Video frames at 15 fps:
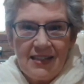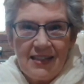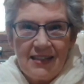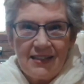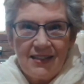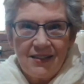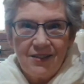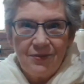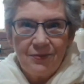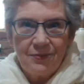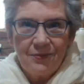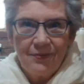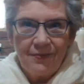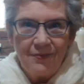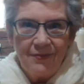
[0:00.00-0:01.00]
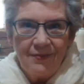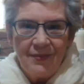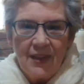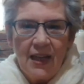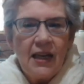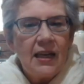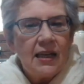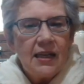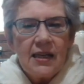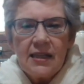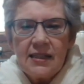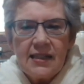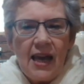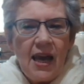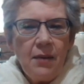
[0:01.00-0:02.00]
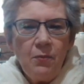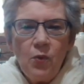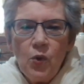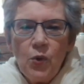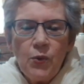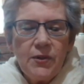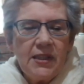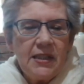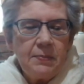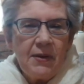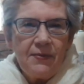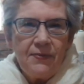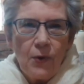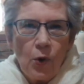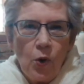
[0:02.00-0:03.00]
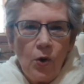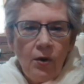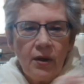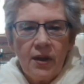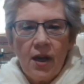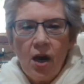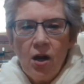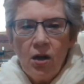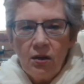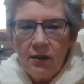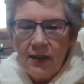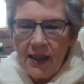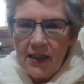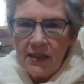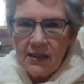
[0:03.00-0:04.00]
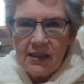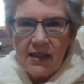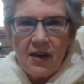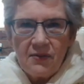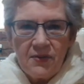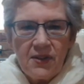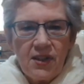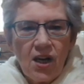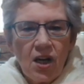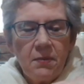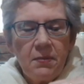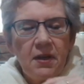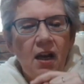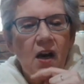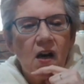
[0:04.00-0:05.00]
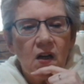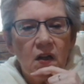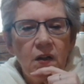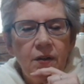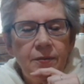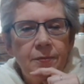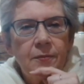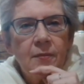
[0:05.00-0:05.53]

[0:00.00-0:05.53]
it. Same rules as before, and I'll link to that video below.